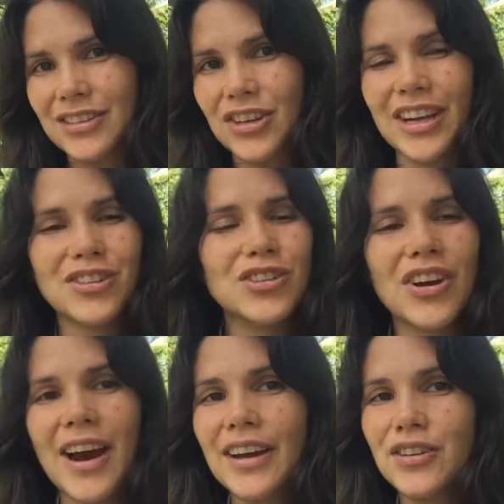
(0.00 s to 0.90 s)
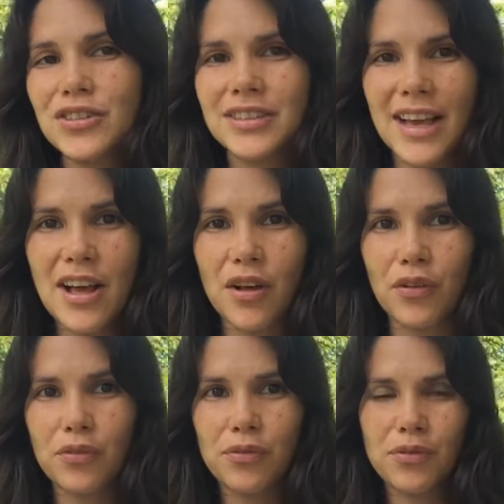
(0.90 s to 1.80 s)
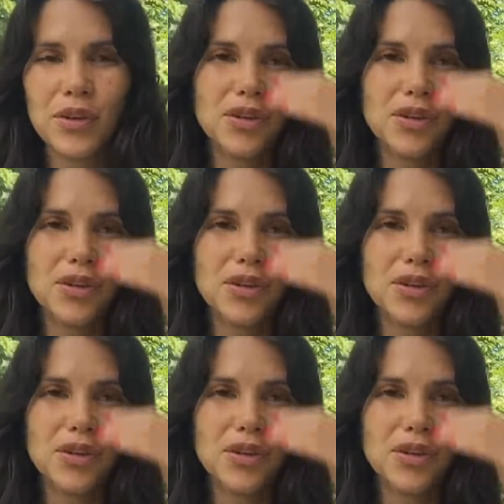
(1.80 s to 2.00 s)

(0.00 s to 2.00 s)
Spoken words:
connect to your higher self.